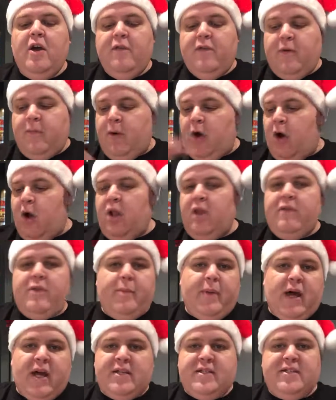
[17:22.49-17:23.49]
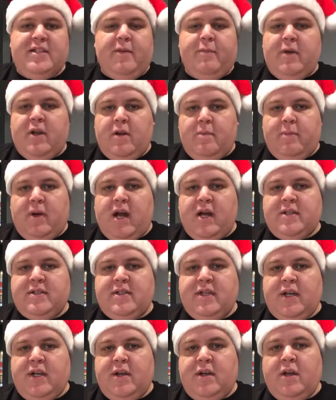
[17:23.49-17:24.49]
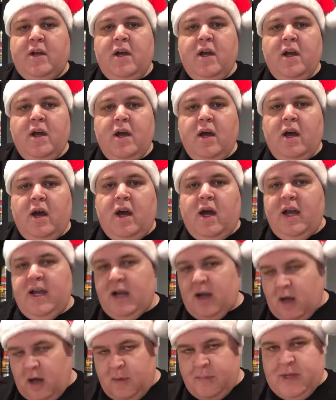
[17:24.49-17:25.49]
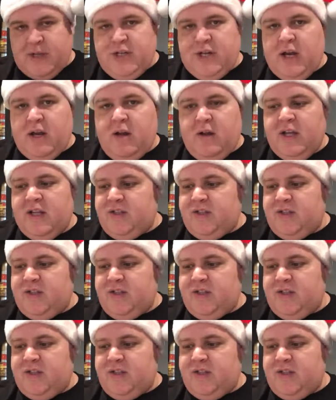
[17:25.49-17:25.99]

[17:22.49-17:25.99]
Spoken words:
from all of the boxes I've been unboxing on my channel.